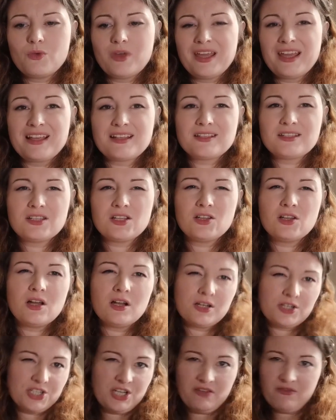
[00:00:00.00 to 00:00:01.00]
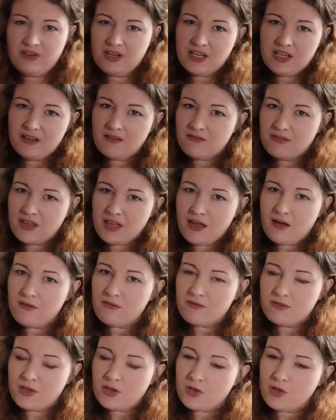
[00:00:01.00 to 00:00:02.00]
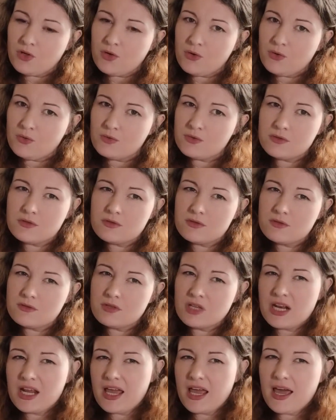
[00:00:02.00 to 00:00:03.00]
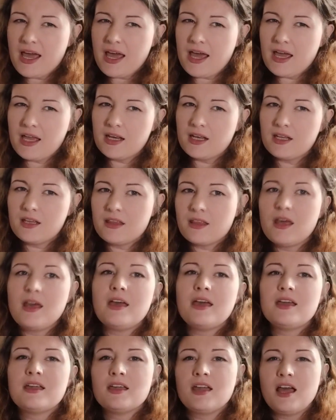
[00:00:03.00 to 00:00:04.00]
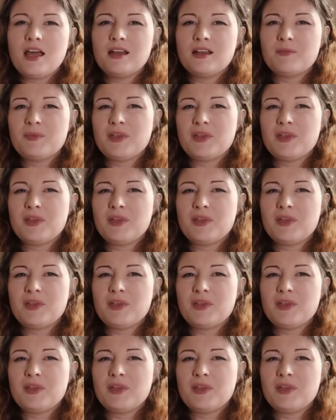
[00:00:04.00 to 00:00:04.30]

guess, the longevity of the clothes that I had, that it kind of